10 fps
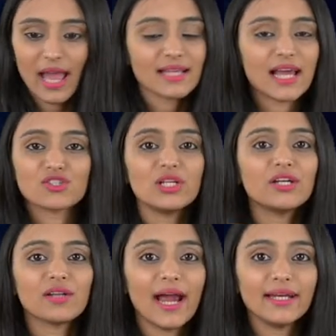has
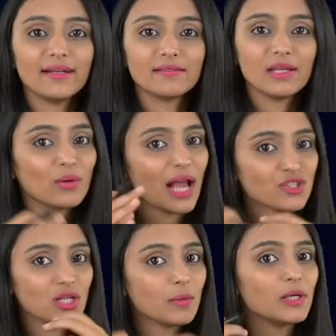actually tried it, they would
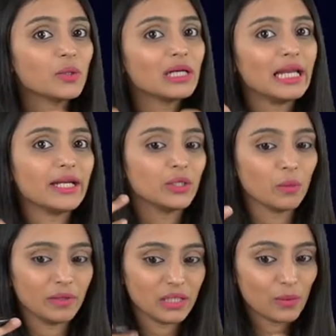actually be able to relate to me.